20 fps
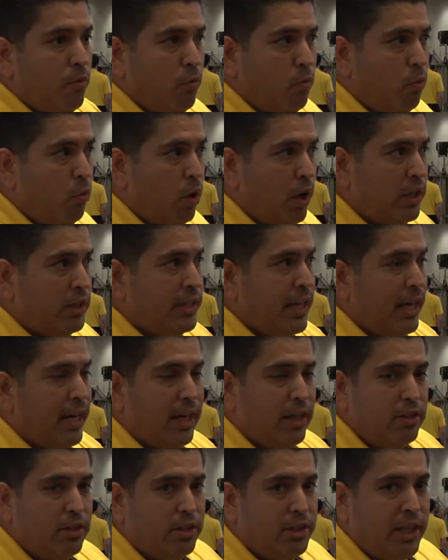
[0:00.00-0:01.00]
Where's that
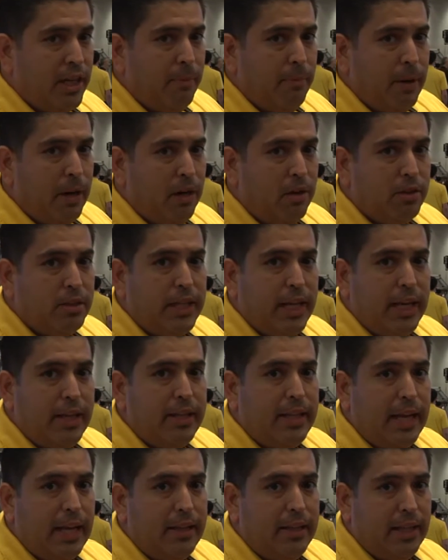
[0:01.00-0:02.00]
extra 10 barrels
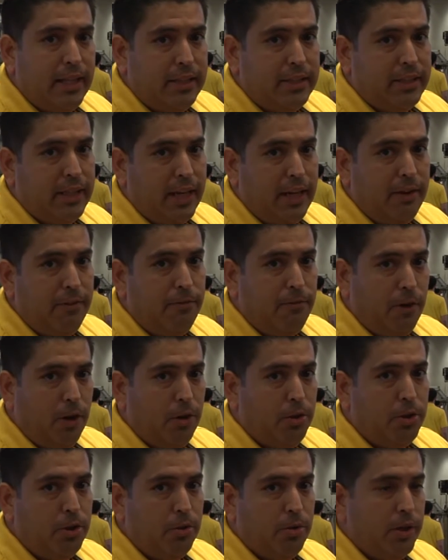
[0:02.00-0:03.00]
at that they say
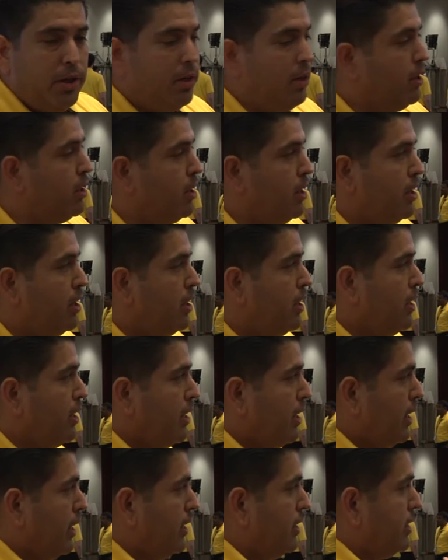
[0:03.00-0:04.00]
flow through it?
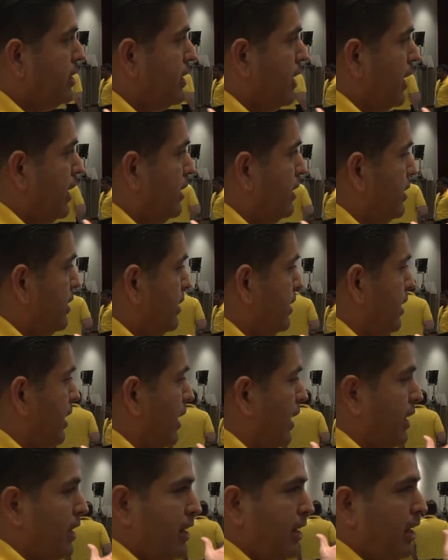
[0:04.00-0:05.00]
it it's
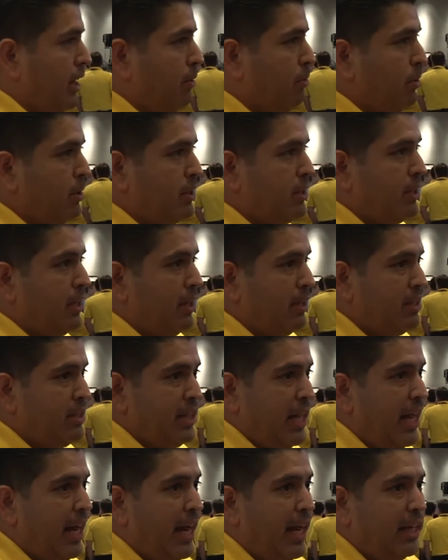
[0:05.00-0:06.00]
it was it's
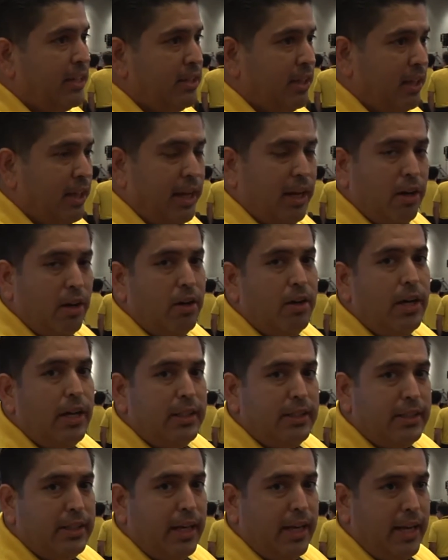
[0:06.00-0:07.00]
not actually there.
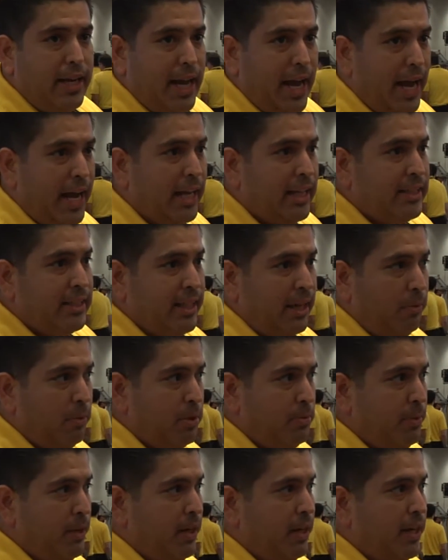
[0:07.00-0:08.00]
It's a gas that
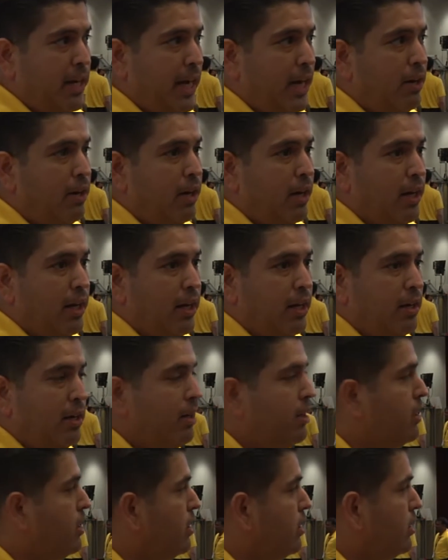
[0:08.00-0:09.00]
was being calculated.
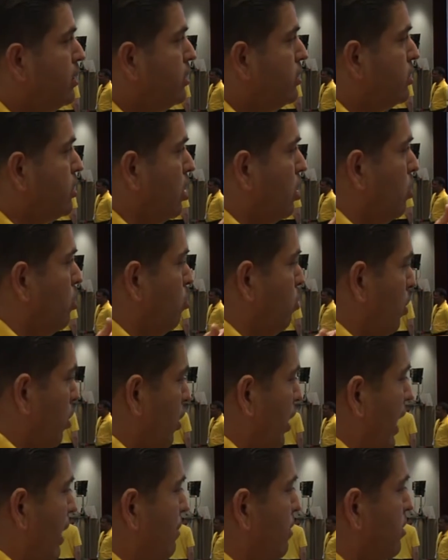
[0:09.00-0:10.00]
So
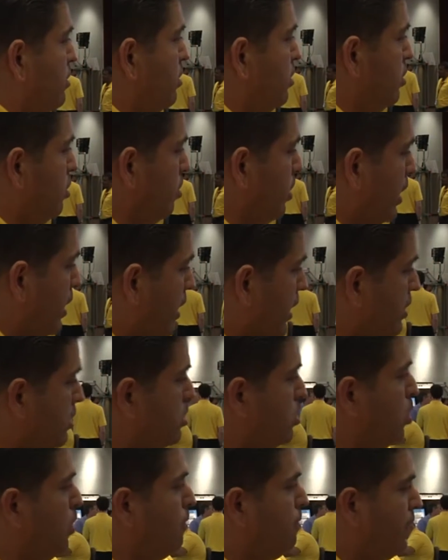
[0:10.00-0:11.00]
we're able to do a, a
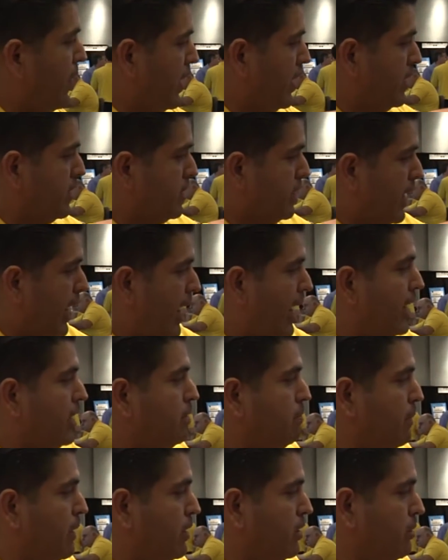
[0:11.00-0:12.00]
two-phase
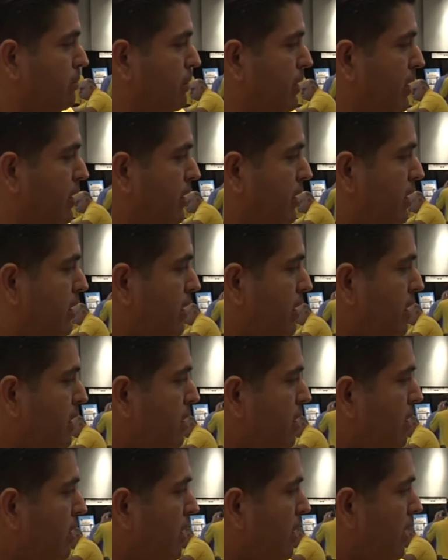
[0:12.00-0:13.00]
gas measurement
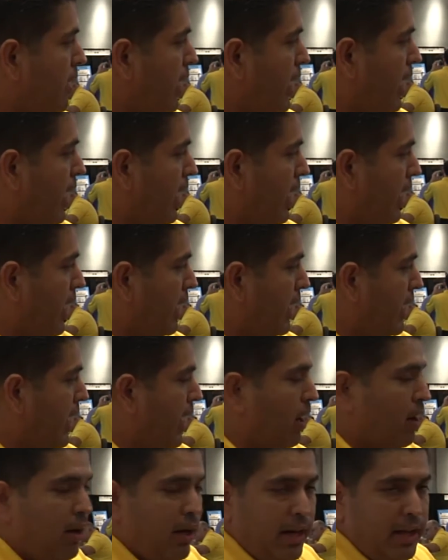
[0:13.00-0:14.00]
and, and
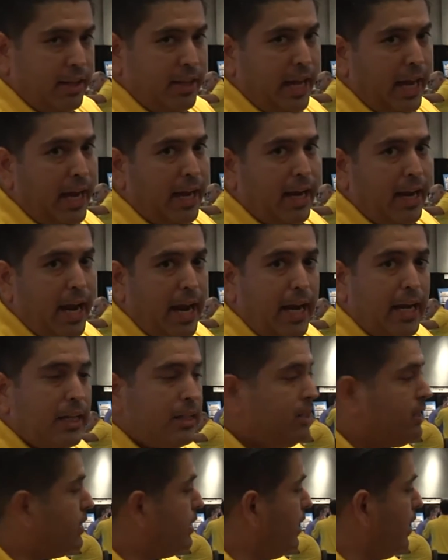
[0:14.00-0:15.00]
calculate that
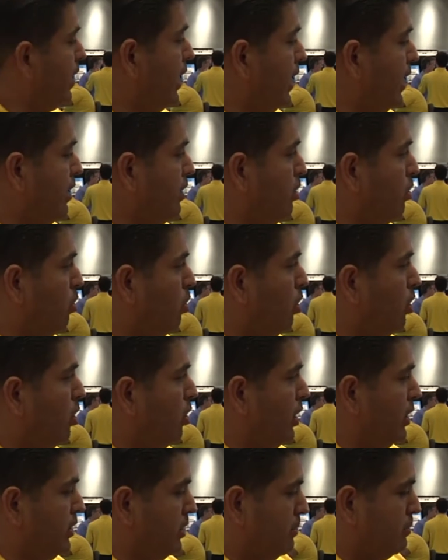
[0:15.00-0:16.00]
gas in the
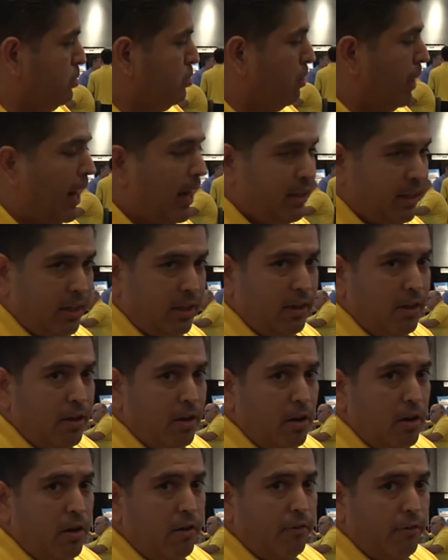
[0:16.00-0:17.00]
oil and subtract it
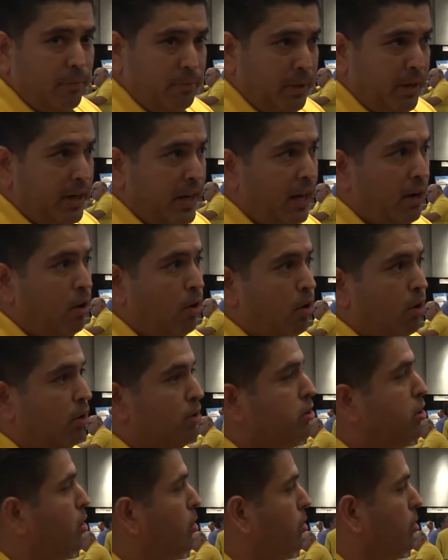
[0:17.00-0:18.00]
from the net
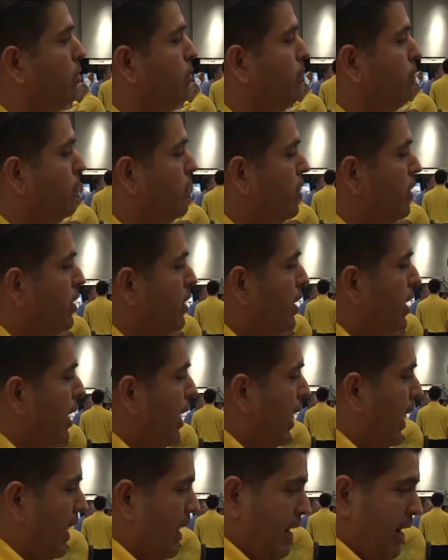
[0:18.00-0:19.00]
oil total.
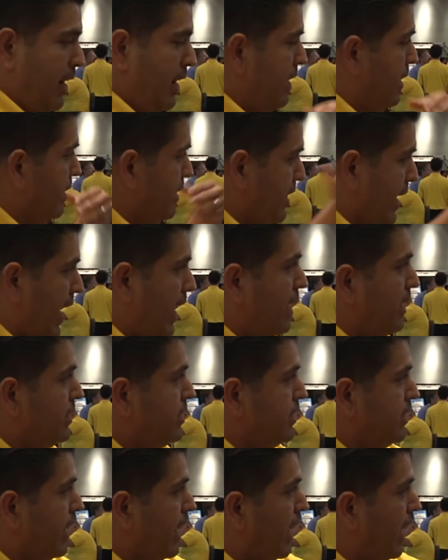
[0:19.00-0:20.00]
And that
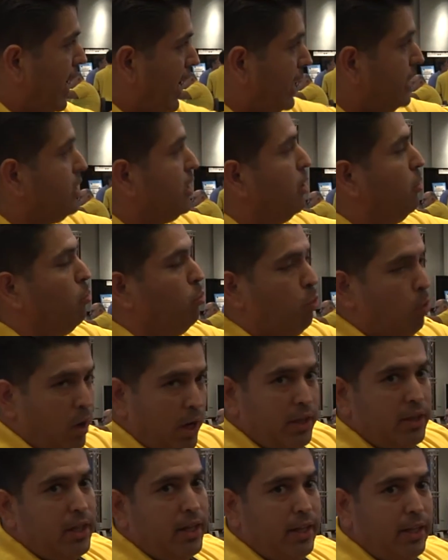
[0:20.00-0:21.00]
is actually
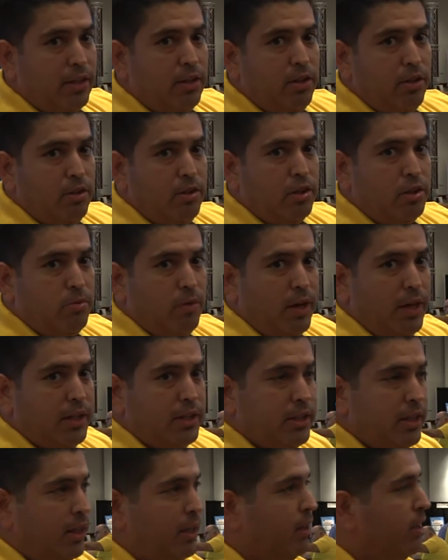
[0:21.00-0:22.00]
what the end users want to
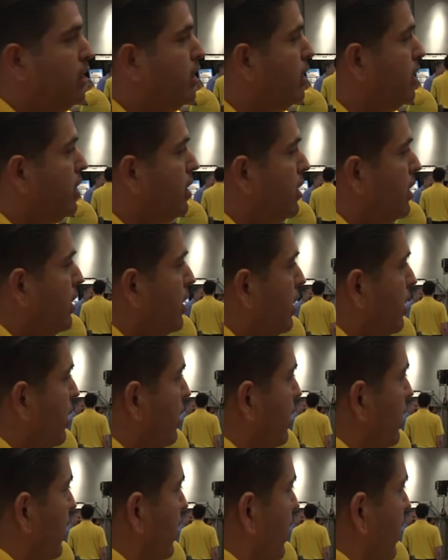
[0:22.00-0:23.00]
see.
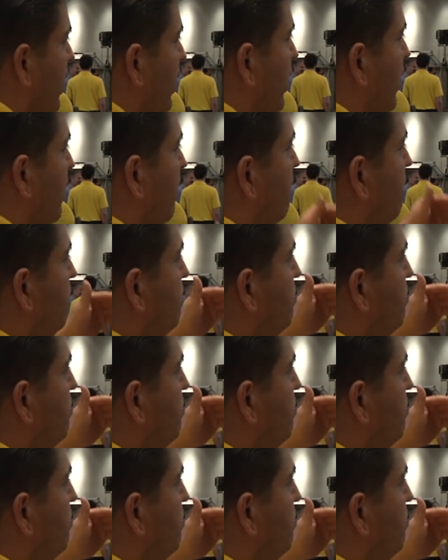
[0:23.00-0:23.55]
The, uh,